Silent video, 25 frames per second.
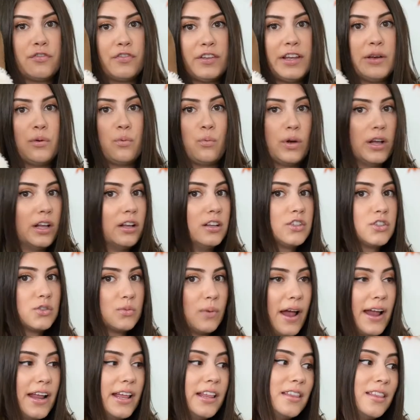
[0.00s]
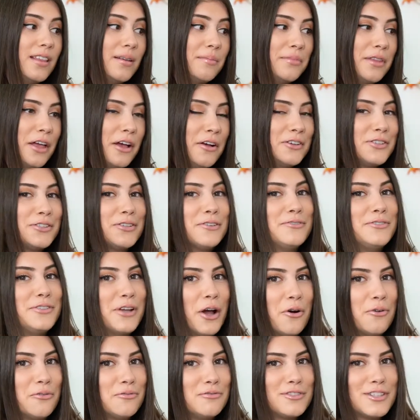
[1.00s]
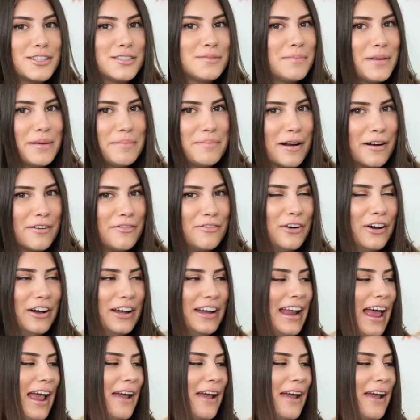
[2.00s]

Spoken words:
feet will sweat in them though, so don't just be barefoot.